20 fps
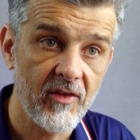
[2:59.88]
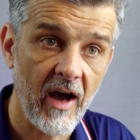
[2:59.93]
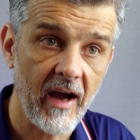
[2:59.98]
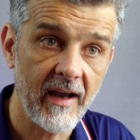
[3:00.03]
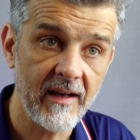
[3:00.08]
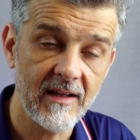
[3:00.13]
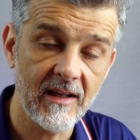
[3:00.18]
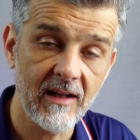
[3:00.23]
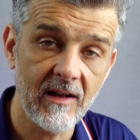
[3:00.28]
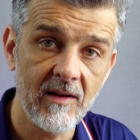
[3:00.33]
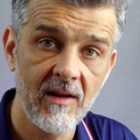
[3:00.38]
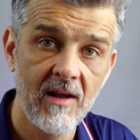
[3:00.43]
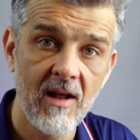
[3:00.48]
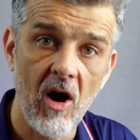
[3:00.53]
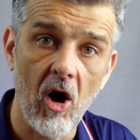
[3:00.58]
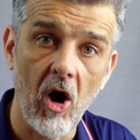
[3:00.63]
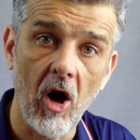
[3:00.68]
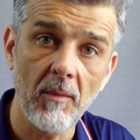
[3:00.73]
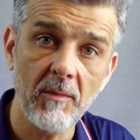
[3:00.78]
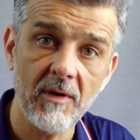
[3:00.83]
Title,
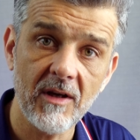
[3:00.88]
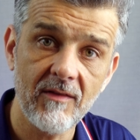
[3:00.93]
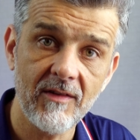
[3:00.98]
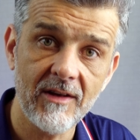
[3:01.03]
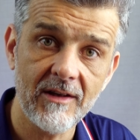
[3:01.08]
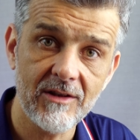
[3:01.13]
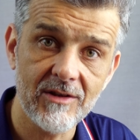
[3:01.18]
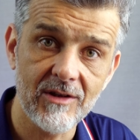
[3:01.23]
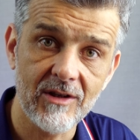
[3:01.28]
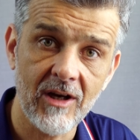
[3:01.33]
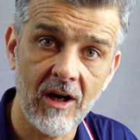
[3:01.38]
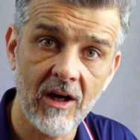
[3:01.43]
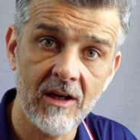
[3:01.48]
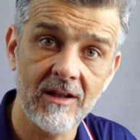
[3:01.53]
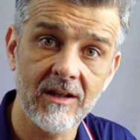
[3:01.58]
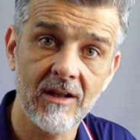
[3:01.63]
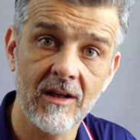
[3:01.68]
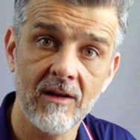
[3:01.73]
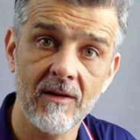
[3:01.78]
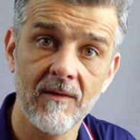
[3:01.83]
I'm giving to
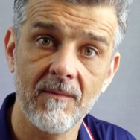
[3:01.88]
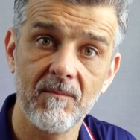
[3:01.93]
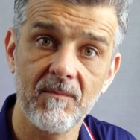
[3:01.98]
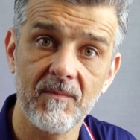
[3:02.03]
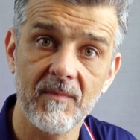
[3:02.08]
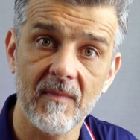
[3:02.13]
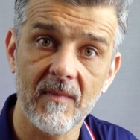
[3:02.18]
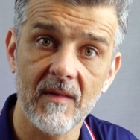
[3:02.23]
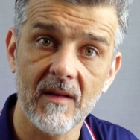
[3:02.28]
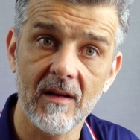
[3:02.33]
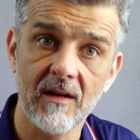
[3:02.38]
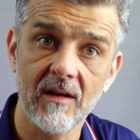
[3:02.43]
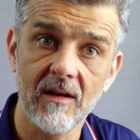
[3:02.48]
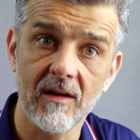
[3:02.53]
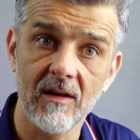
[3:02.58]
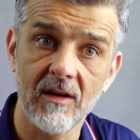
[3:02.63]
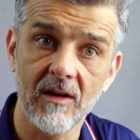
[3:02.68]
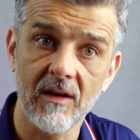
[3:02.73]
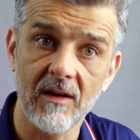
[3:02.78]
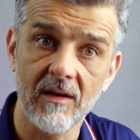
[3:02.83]
title
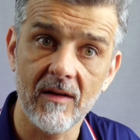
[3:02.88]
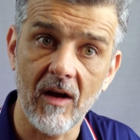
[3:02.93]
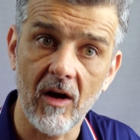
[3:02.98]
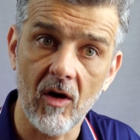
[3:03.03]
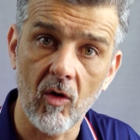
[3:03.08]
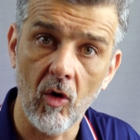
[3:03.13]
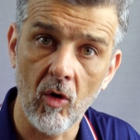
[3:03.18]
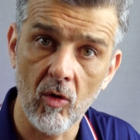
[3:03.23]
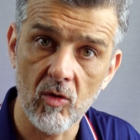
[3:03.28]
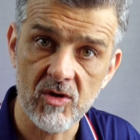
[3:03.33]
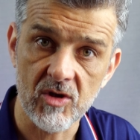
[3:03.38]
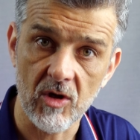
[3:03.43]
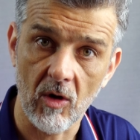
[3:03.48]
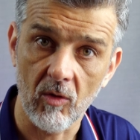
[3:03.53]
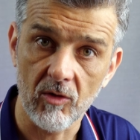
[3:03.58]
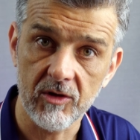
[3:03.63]
also